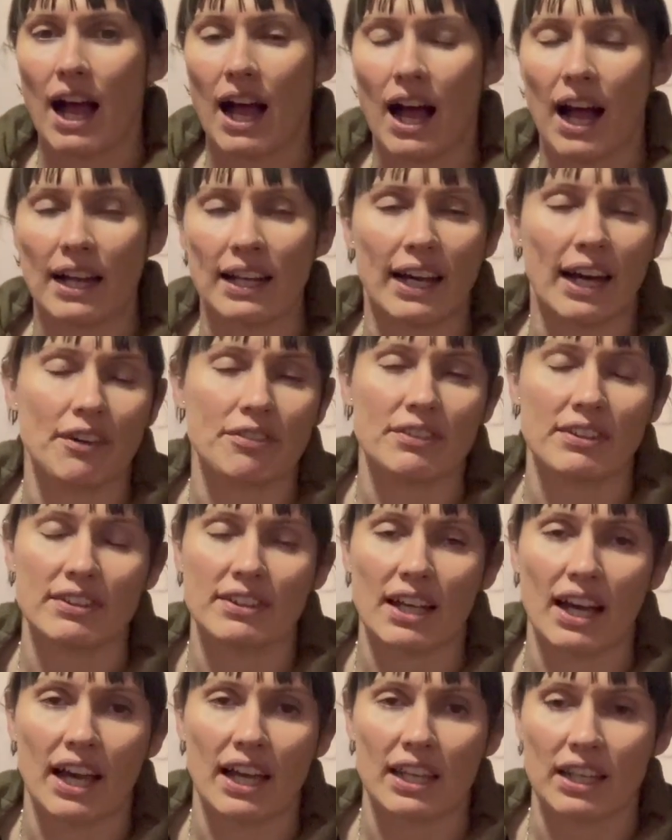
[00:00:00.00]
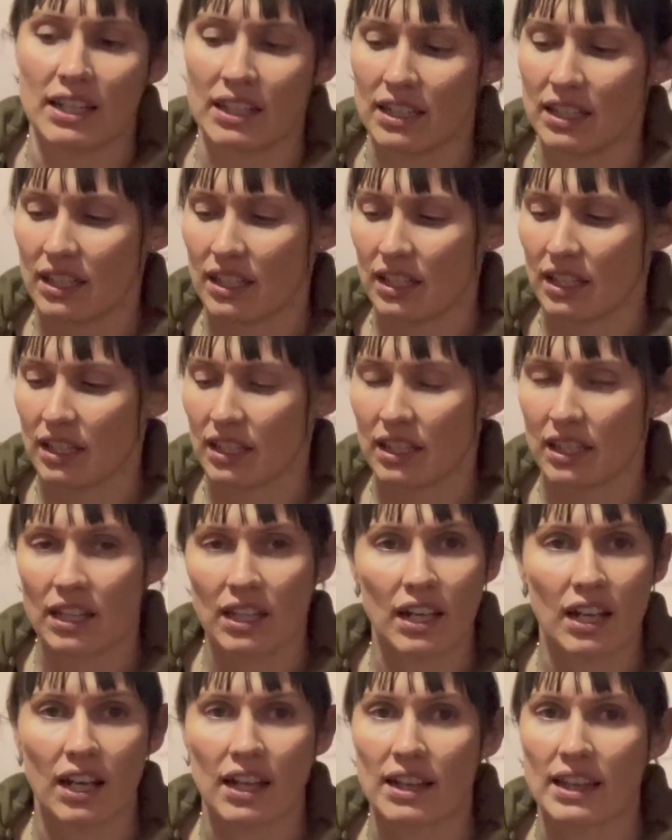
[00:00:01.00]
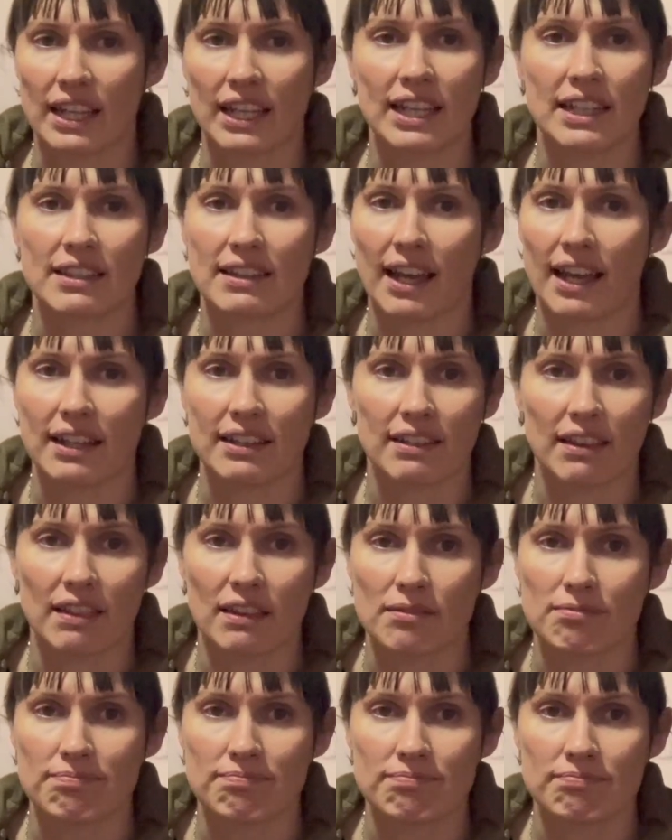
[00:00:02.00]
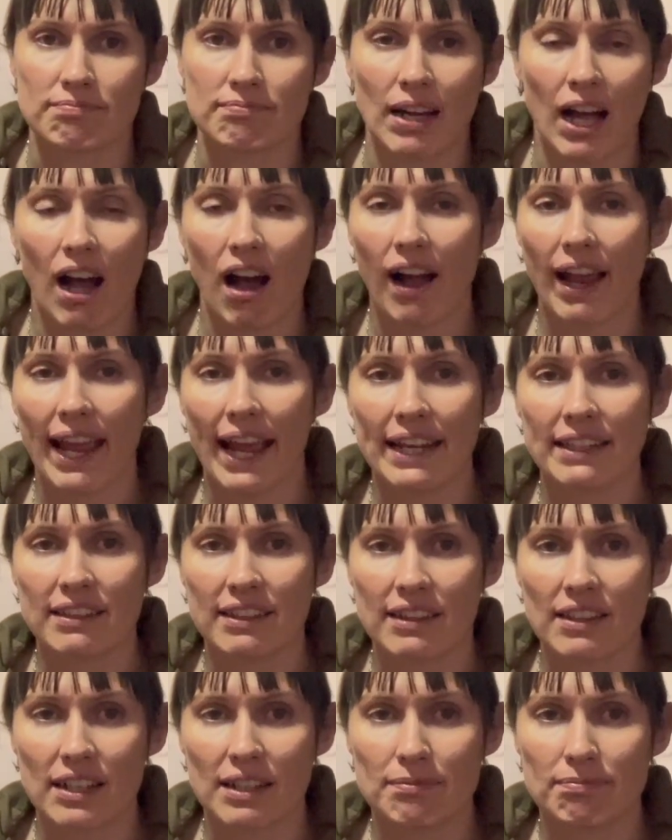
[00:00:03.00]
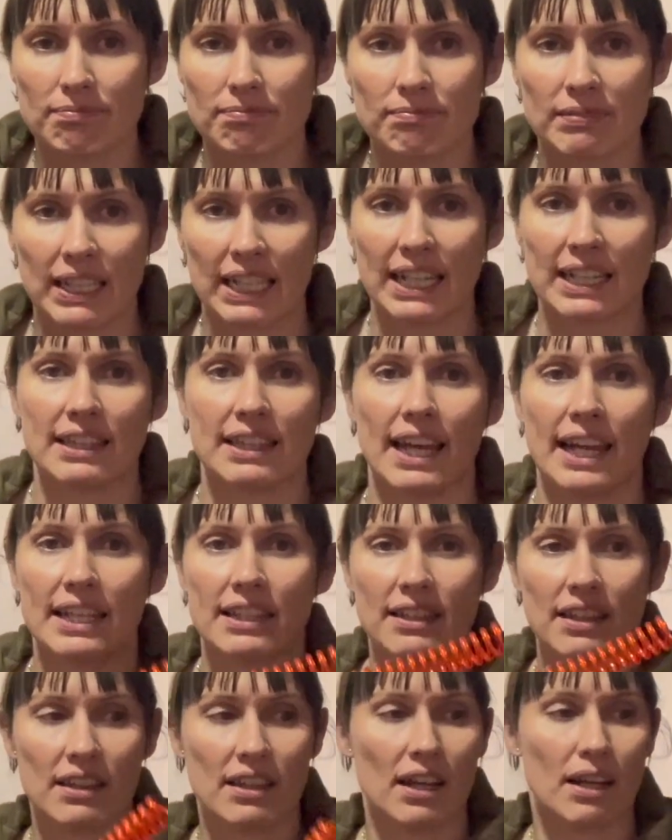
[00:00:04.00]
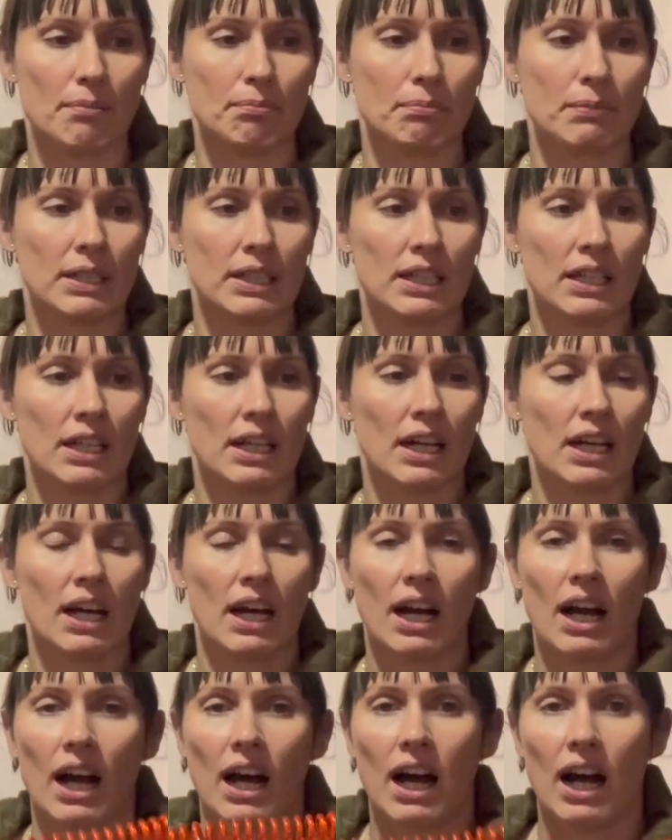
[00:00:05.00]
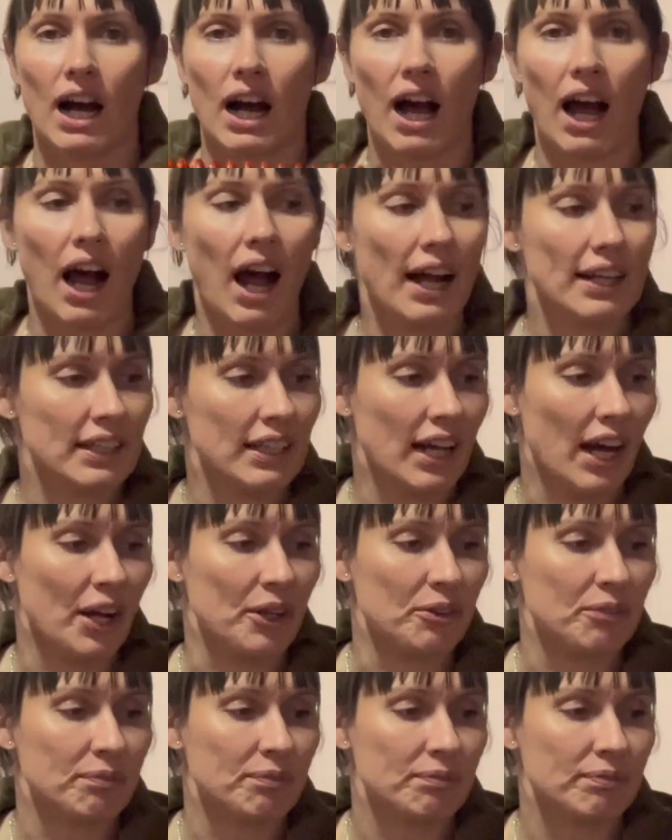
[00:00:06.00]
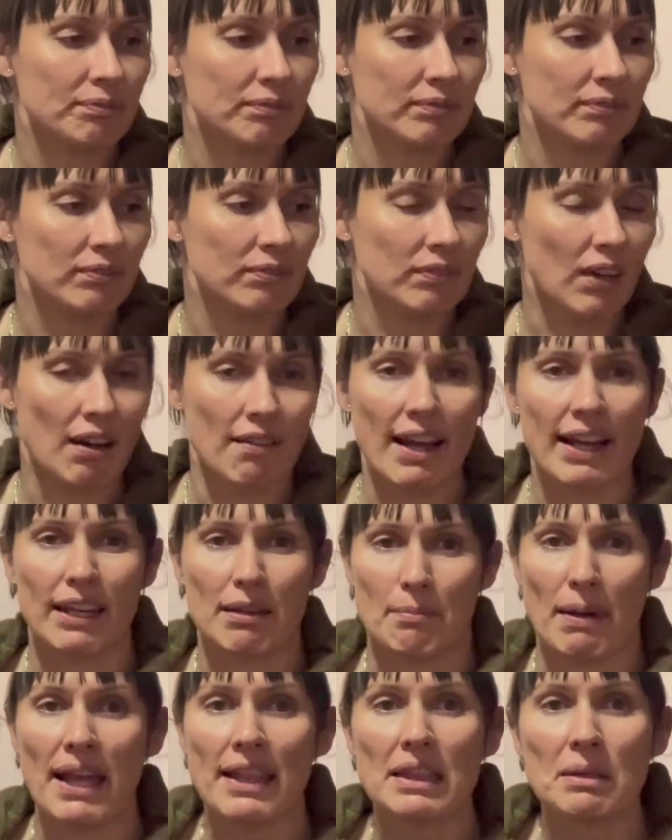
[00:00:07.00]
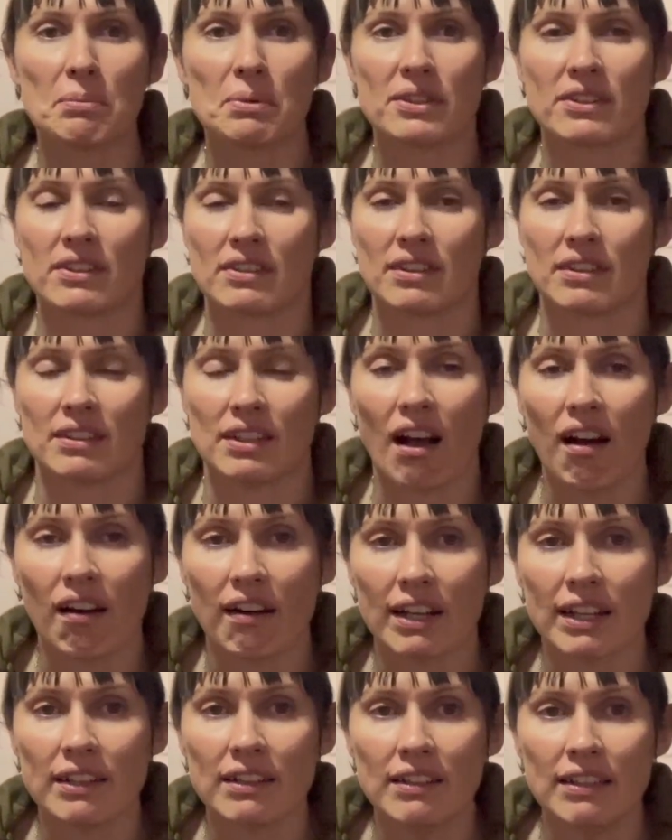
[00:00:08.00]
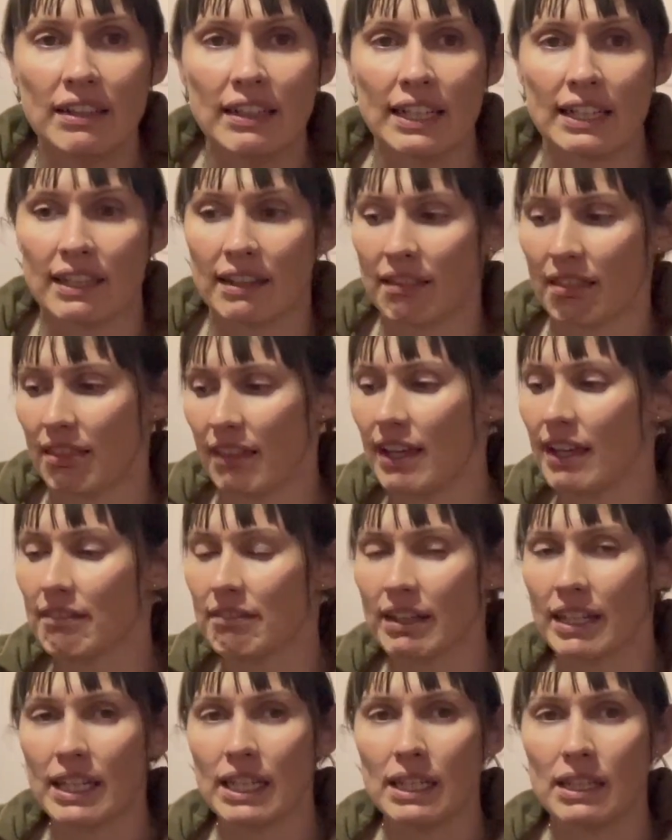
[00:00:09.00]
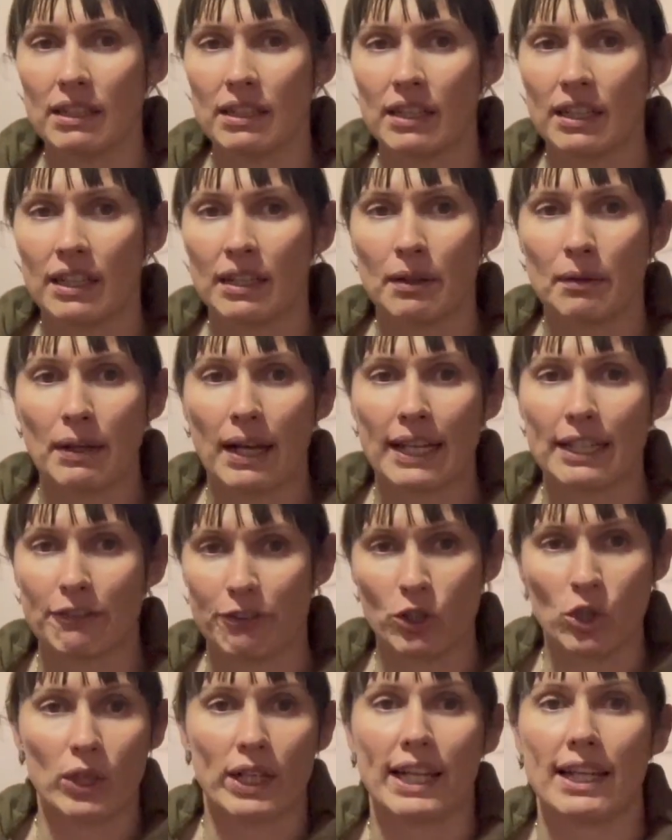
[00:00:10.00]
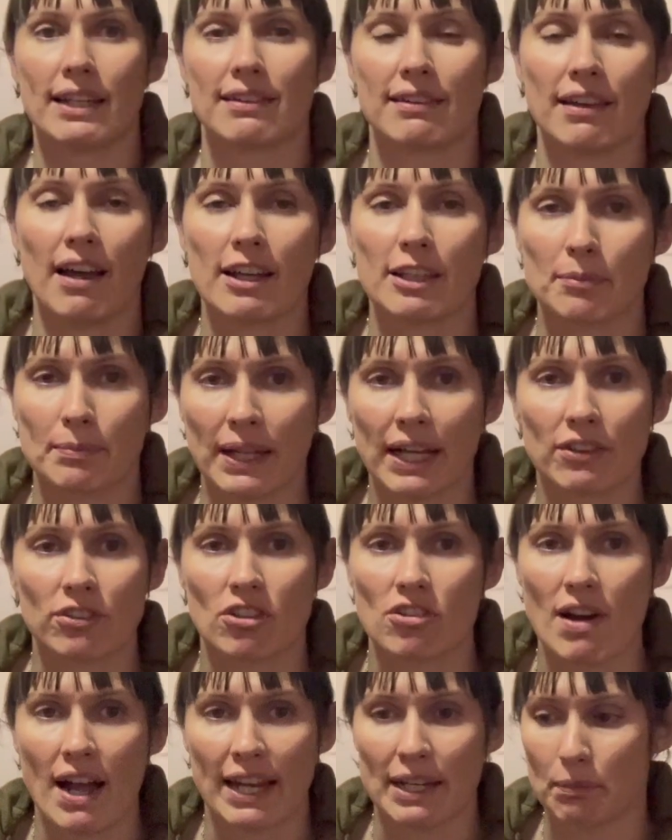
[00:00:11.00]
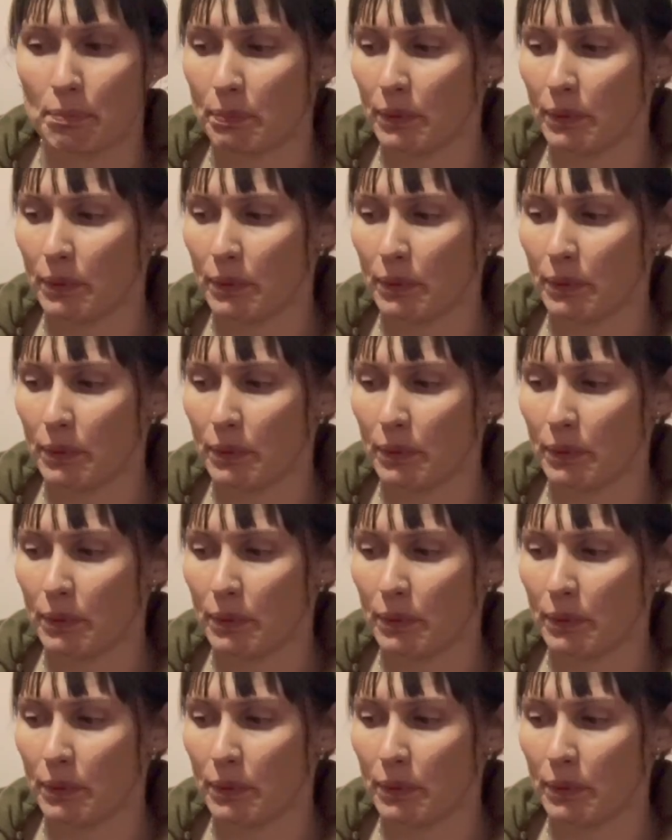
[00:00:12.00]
And I have to say, the kids hated them. I hated them. The kids hated them. I don't know. I recommend them as a design and in theory. And if your kids like them, that's great.